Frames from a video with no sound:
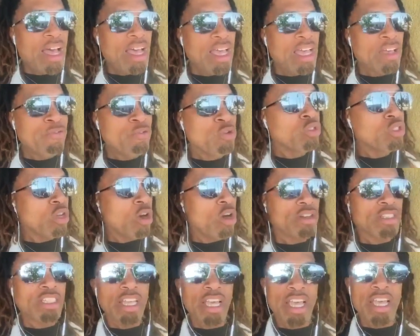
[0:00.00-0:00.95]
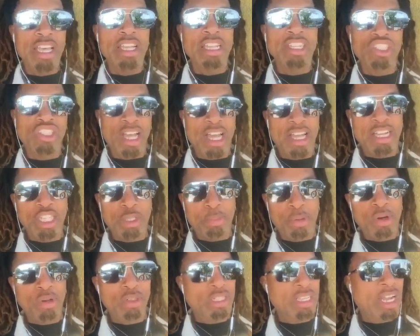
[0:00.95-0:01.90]
If you talk to any Chinese
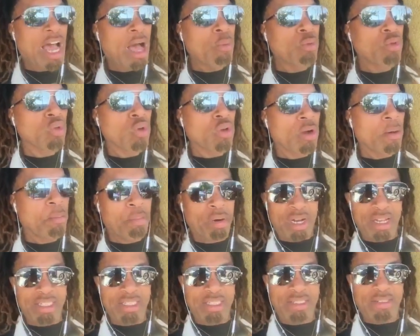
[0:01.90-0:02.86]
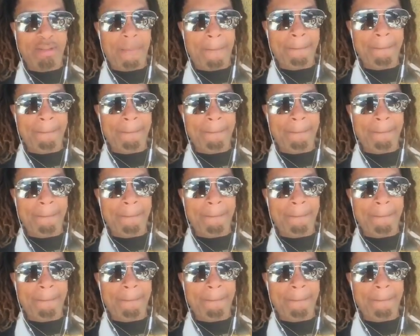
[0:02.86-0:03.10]
person, I was on a bus,